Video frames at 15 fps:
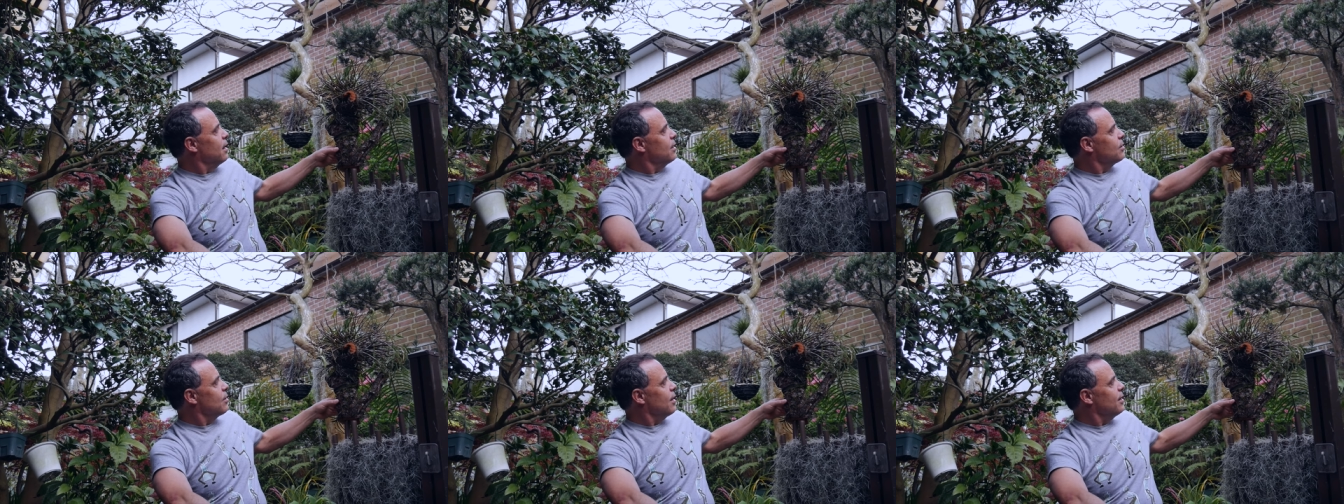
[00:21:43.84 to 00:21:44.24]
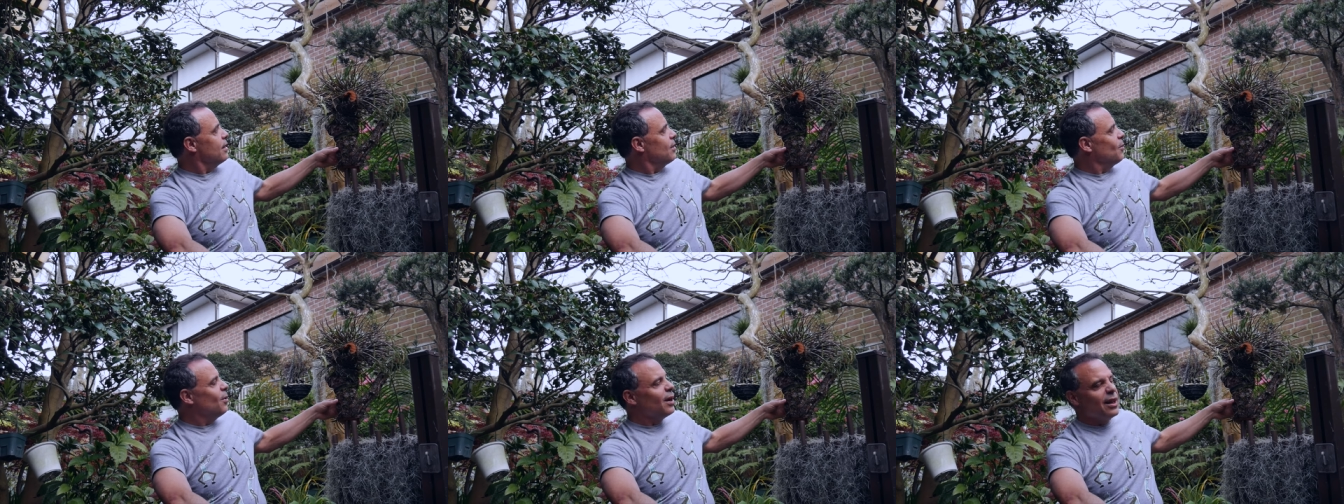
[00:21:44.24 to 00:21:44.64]
So I
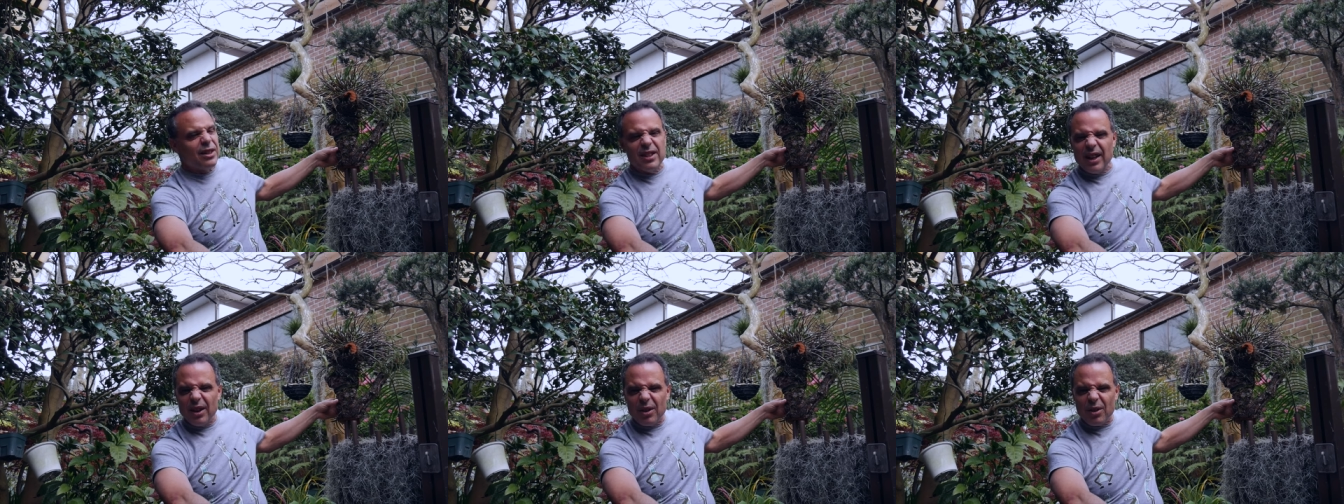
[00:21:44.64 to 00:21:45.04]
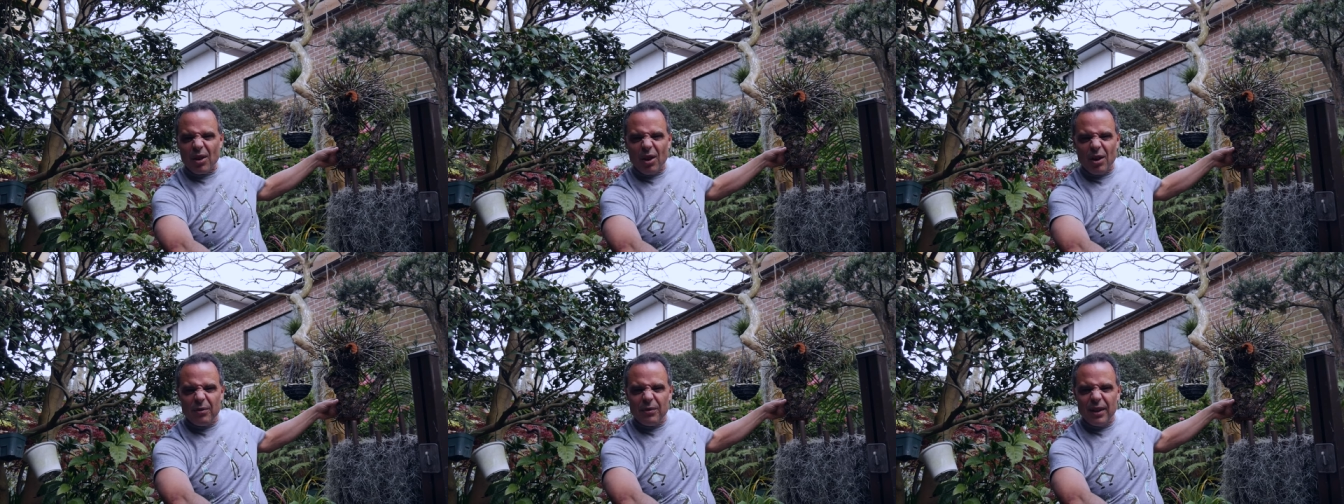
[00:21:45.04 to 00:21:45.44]
didn't want to tear it
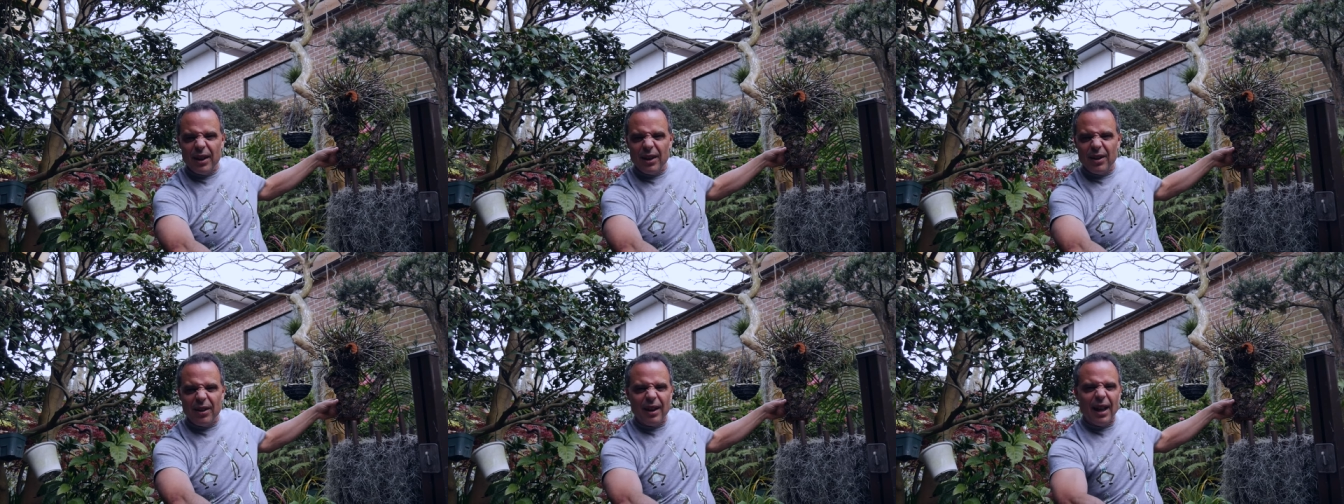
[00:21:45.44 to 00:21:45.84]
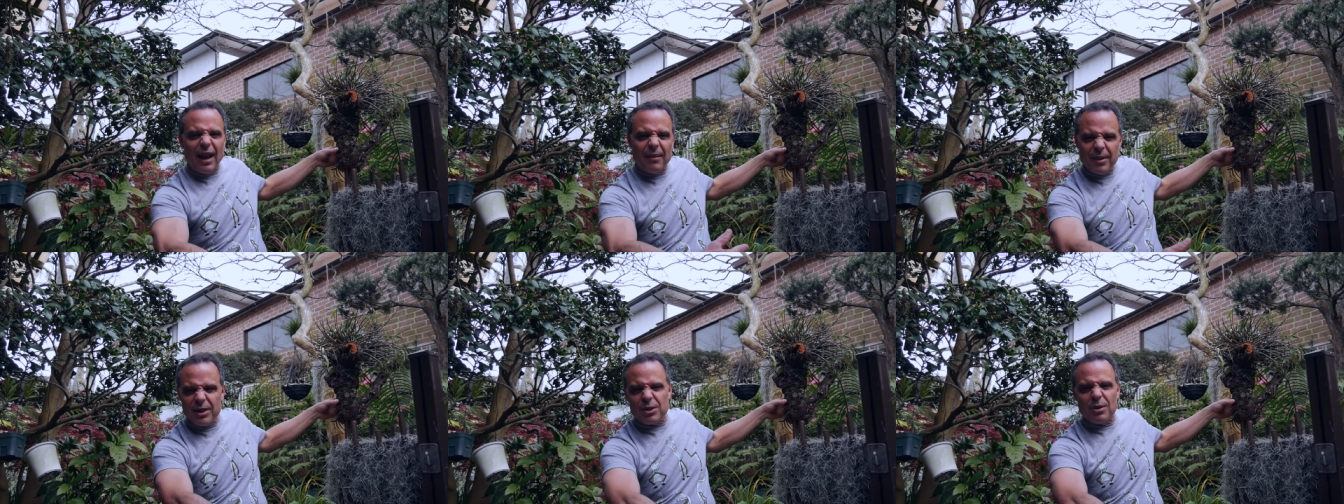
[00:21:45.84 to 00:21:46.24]
off there and
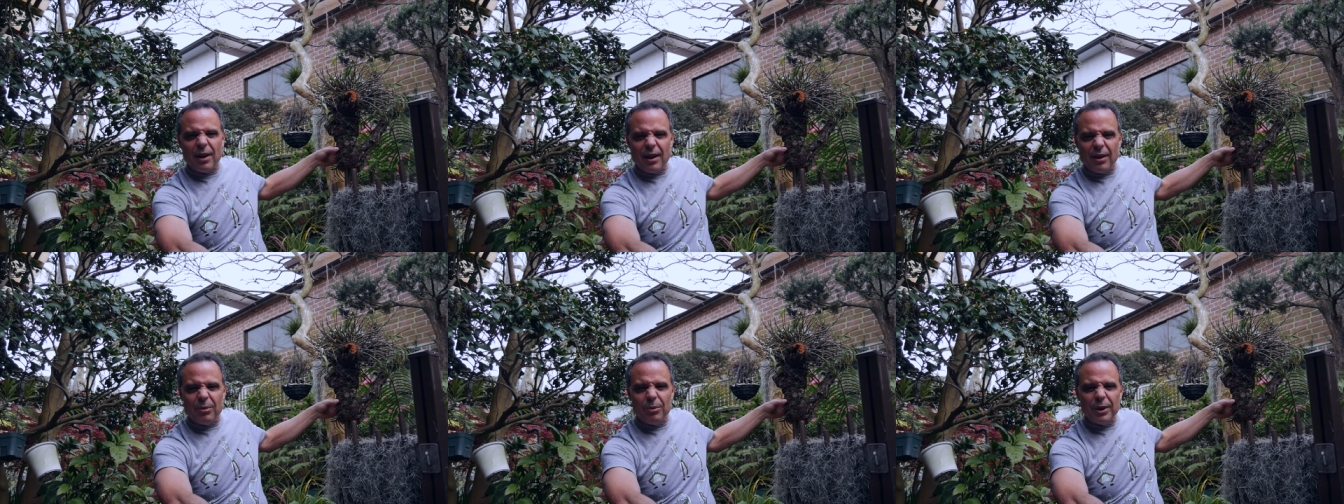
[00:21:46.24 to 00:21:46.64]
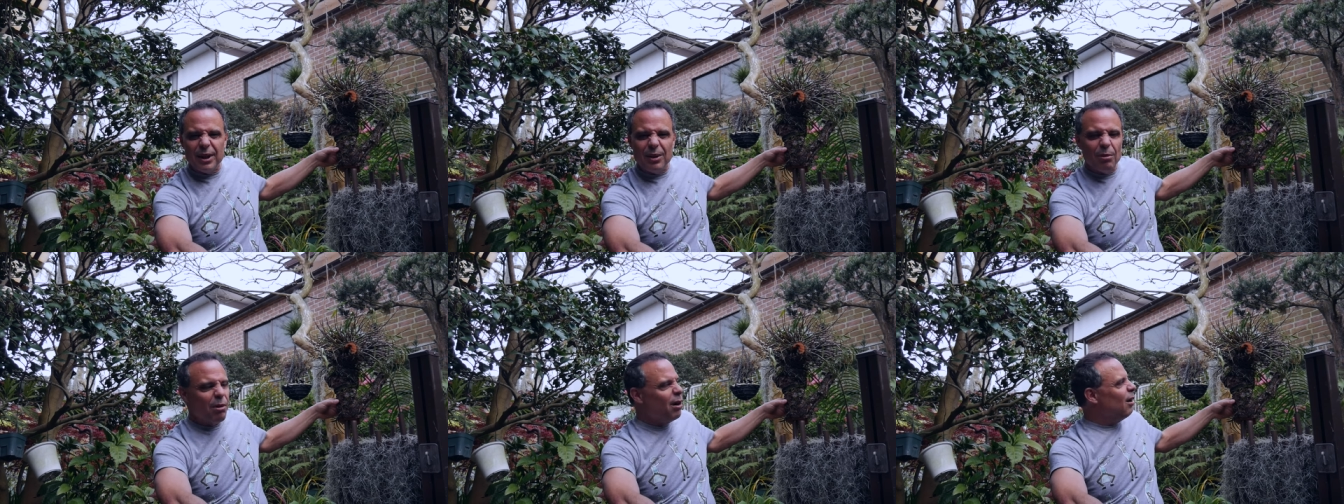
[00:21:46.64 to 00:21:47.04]
have it try to
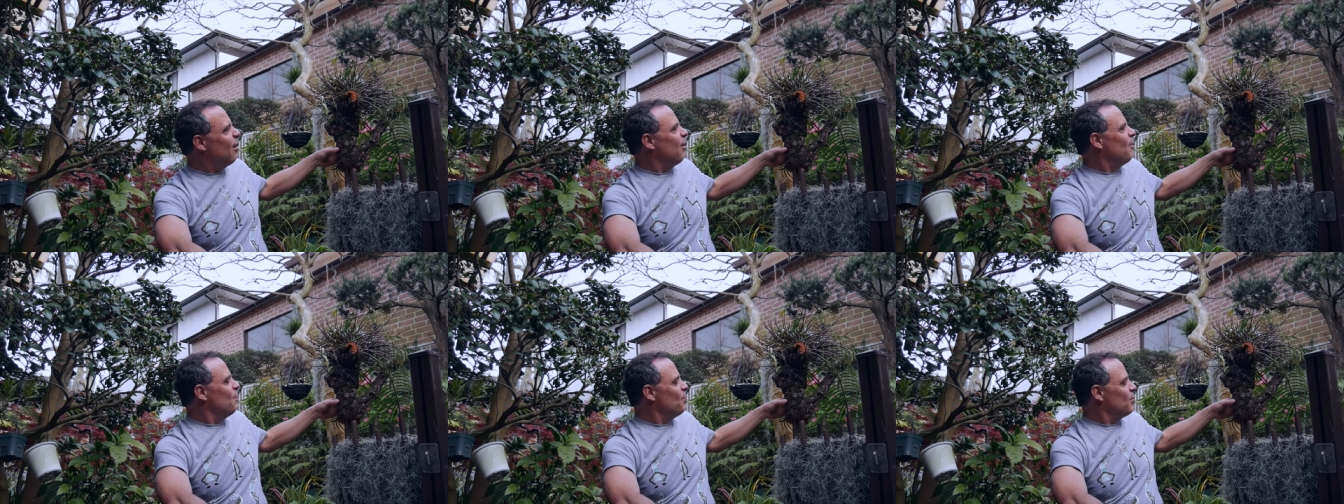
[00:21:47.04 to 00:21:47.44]
regrow.